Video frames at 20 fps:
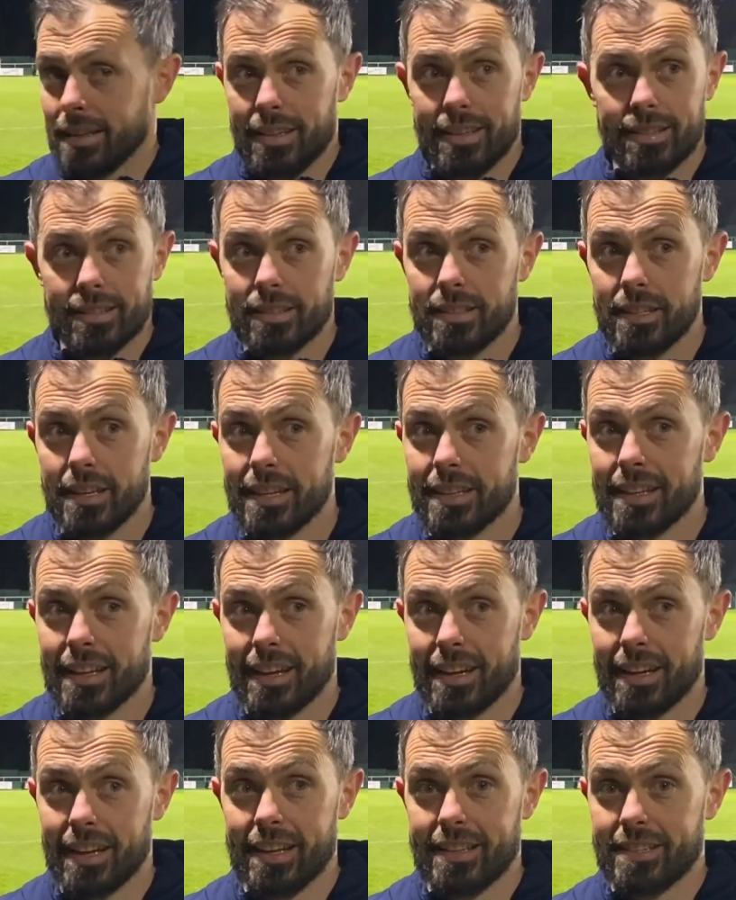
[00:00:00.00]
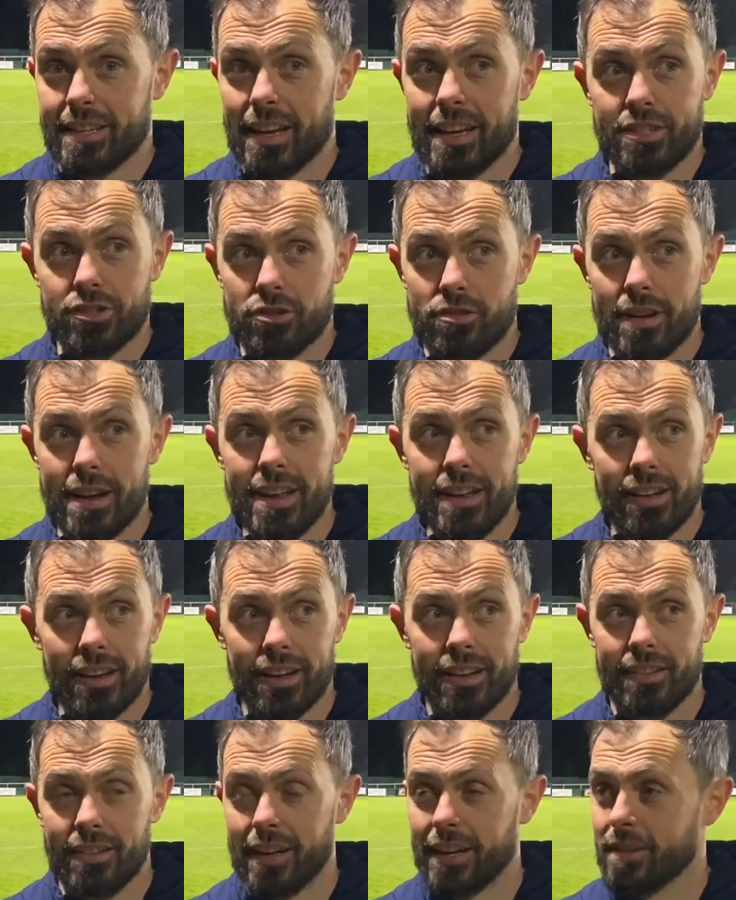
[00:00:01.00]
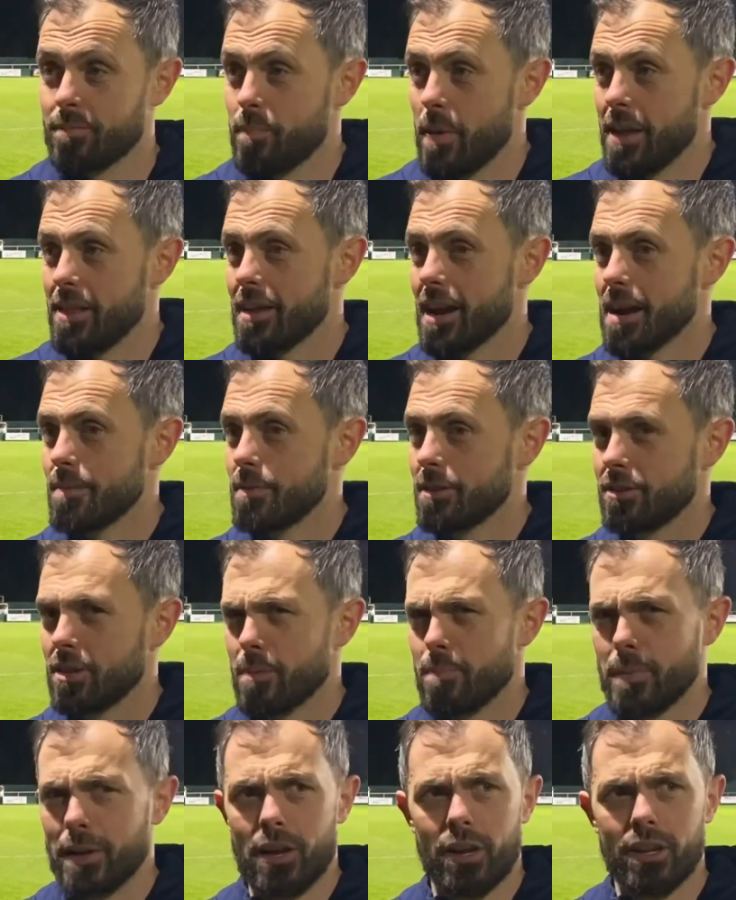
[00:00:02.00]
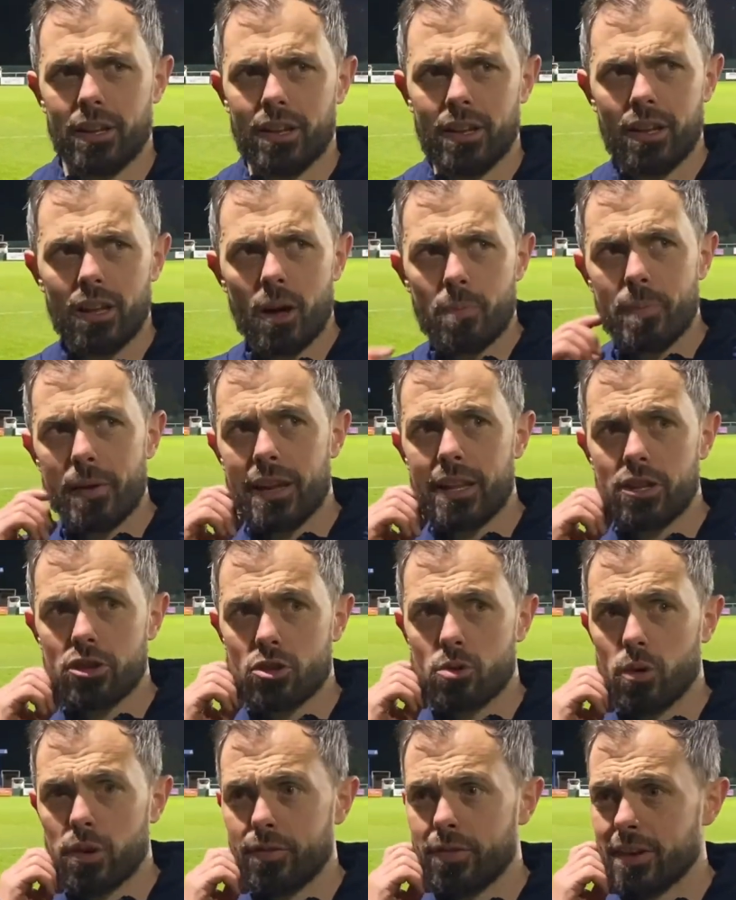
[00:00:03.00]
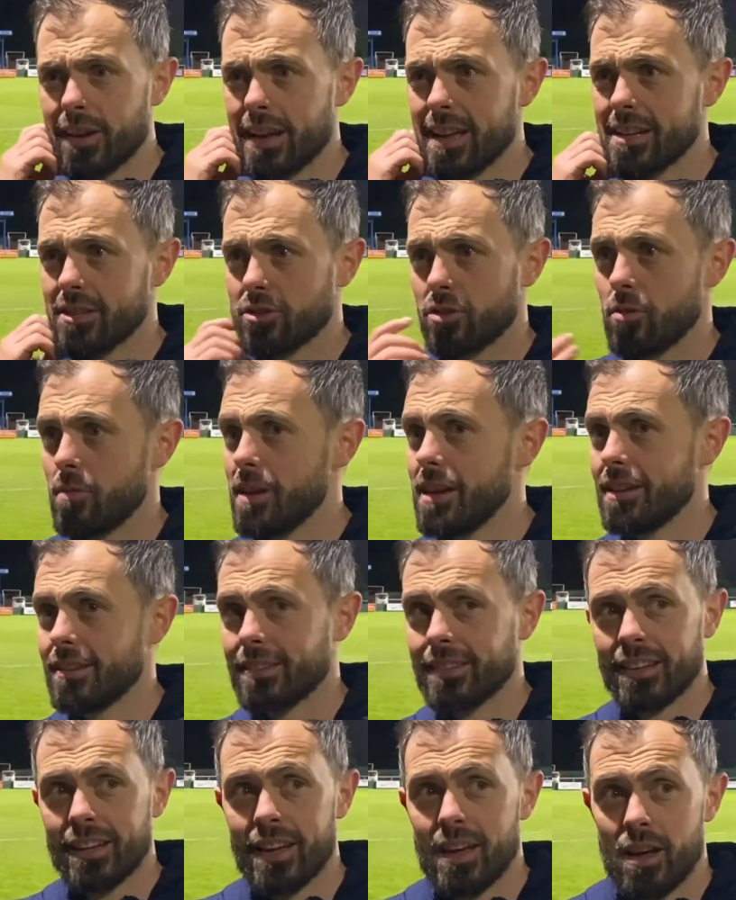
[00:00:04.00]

Listen, yeah, it's great. Like Ben Darby's not been in the squad for the last 2 weeks.